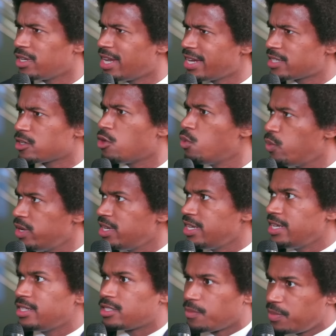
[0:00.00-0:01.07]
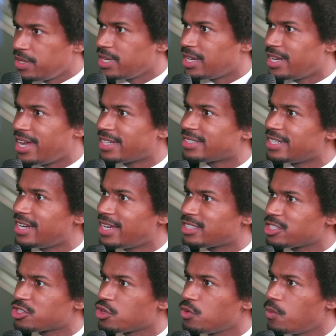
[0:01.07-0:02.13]
elect who we need to there be elected at
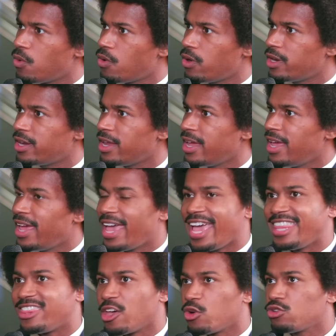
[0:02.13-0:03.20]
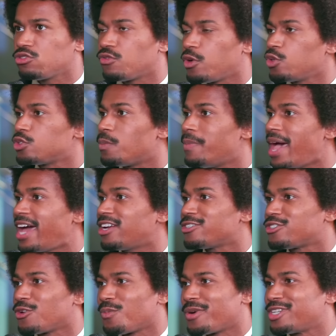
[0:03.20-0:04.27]
the school board? And those votes matter
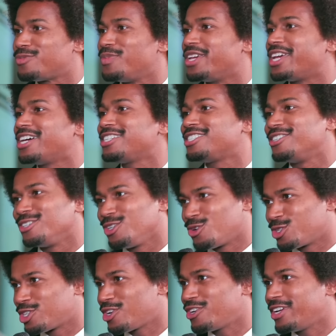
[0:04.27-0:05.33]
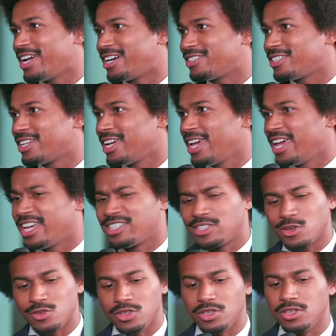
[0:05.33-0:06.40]
so much because they're lower turnout. Yeah. And
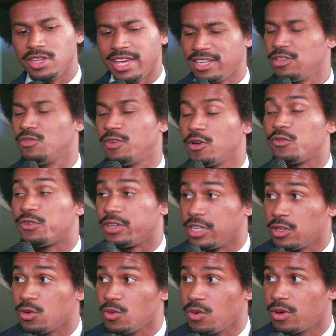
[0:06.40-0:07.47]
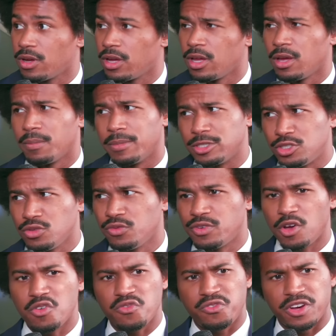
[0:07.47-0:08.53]
so, yeah, you vote for you, but you
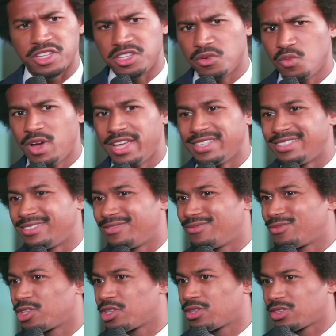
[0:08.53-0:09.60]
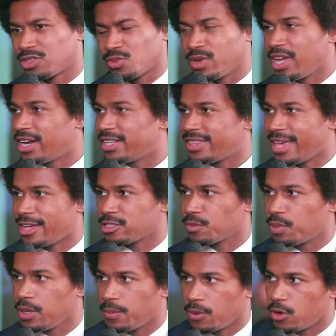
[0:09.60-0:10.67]
vote for the what?
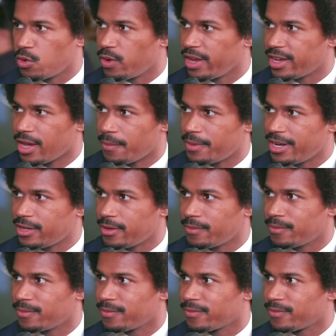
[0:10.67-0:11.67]
300,000 people who ain't coming up?